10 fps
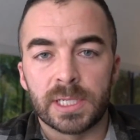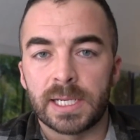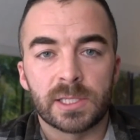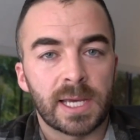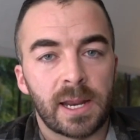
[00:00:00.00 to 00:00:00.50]
I
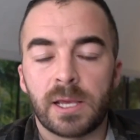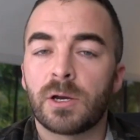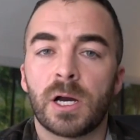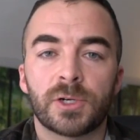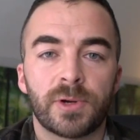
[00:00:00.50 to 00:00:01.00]
didn't sign any
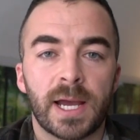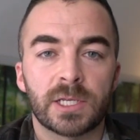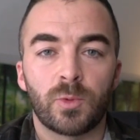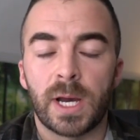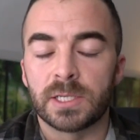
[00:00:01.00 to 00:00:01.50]

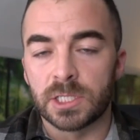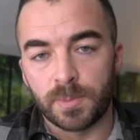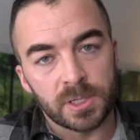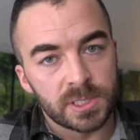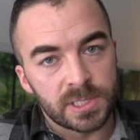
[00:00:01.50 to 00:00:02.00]
contracts. Why is this
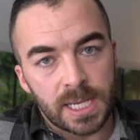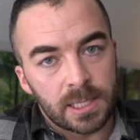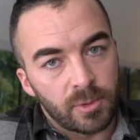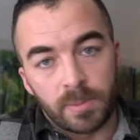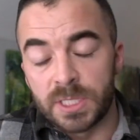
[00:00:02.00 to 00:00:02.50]
person saying
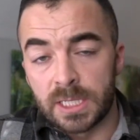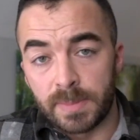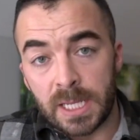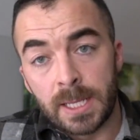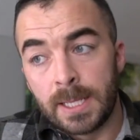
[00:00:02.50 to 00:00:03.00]
they represent
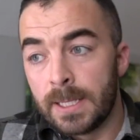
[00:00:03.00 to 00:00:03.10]
me?